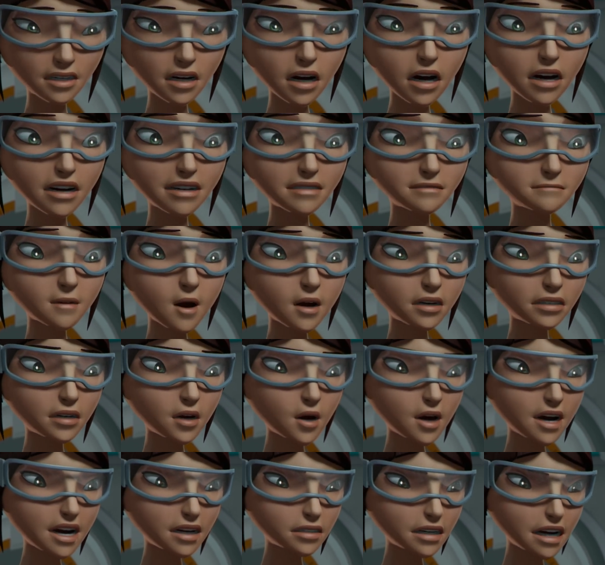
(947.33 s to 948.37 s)
That's more
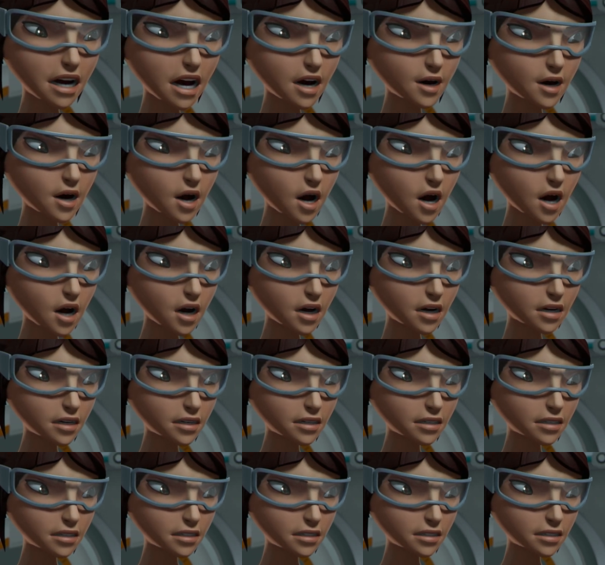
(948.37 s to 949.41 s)
serious than I
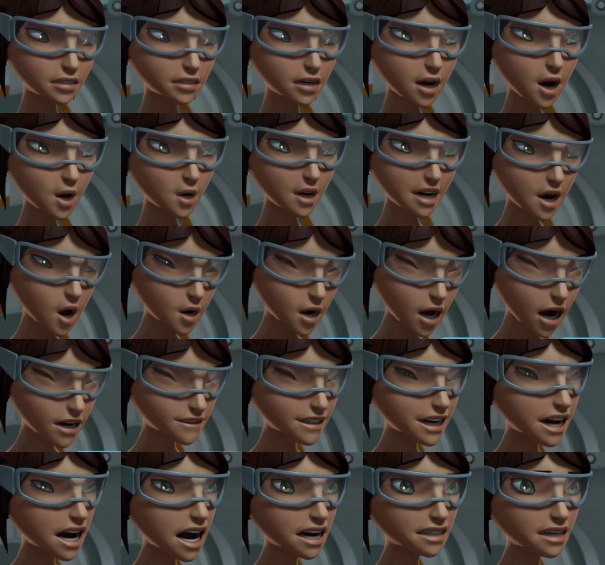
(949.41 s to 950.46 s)
thought. And we don't have
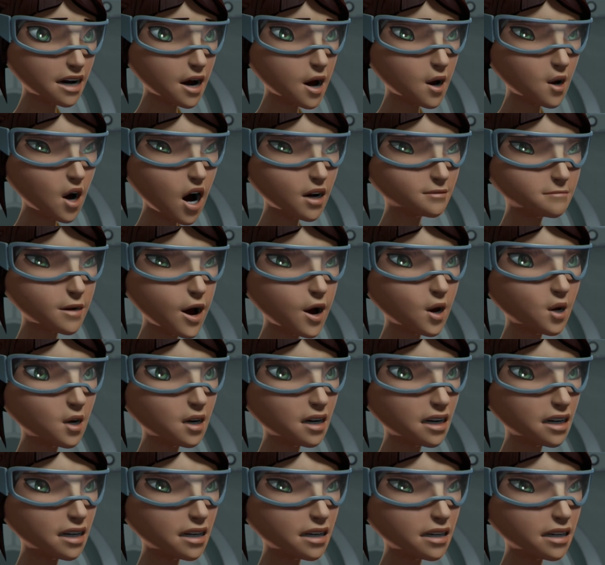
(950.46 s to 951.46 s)
the antidote on board.